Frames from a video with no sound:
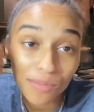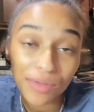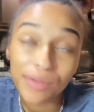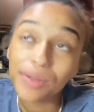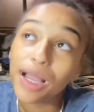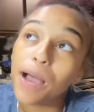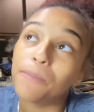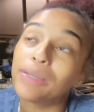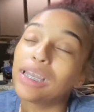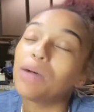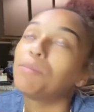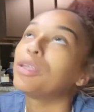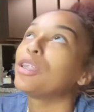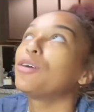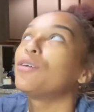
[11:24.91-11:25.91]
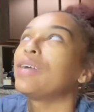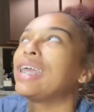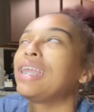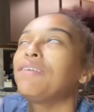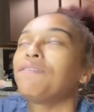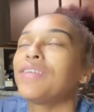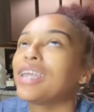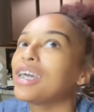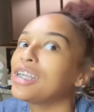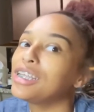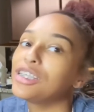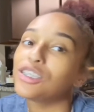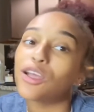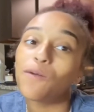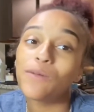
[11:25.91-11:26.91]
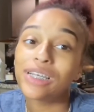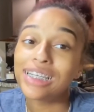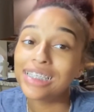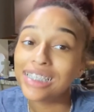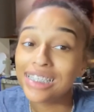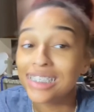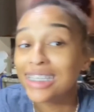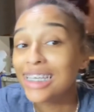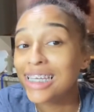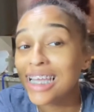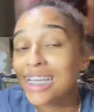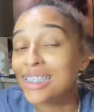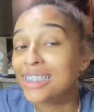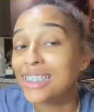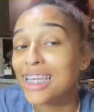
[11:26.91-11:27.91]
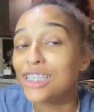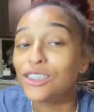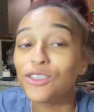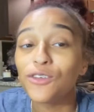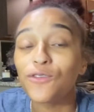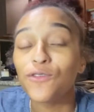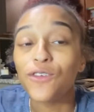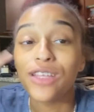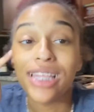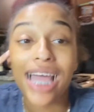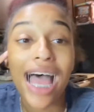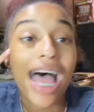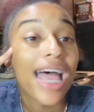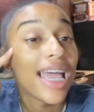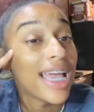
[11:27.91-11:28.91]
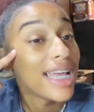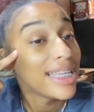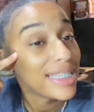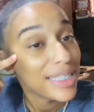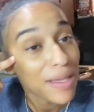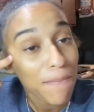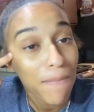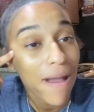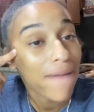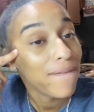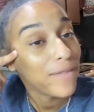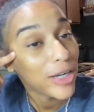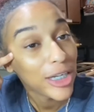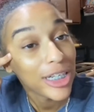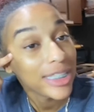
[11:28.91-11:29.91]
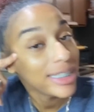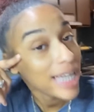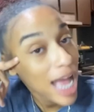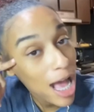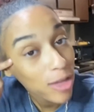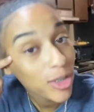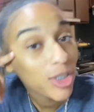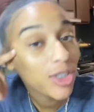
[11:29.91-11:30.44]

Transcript: Comment down below any video ideas y'all want us to see next. Stay tuned for that semi-furnished house tour.